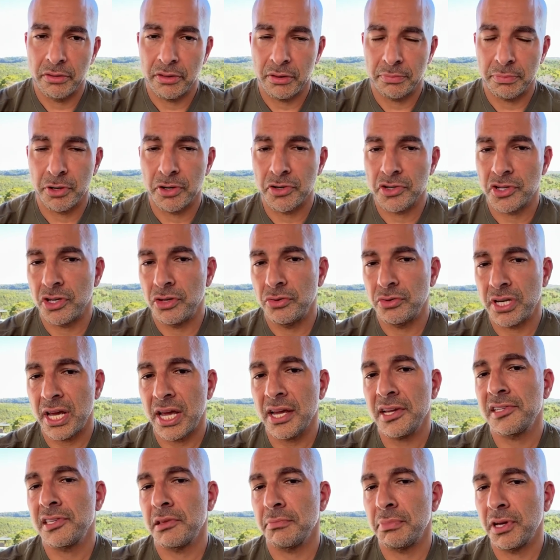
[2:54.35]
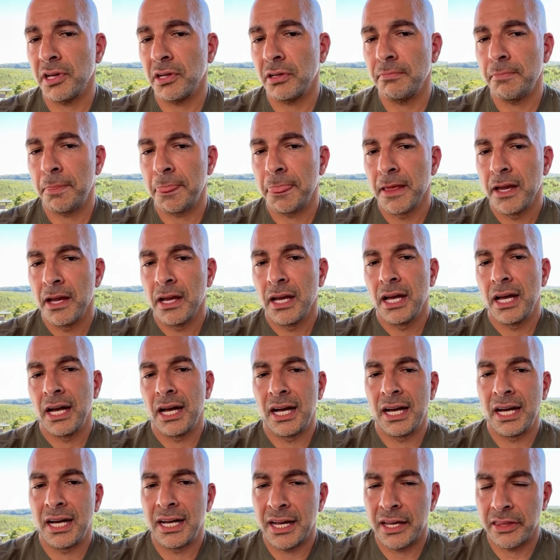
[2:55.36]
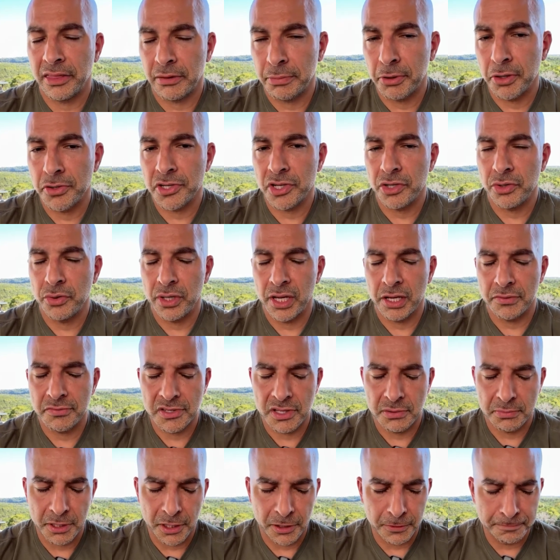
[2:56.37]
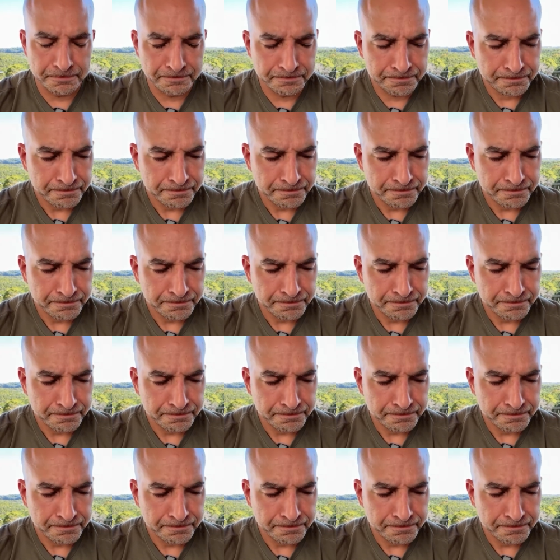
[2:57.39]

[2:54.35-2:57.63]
the person who takes the pill uh, and the person who gives the pill.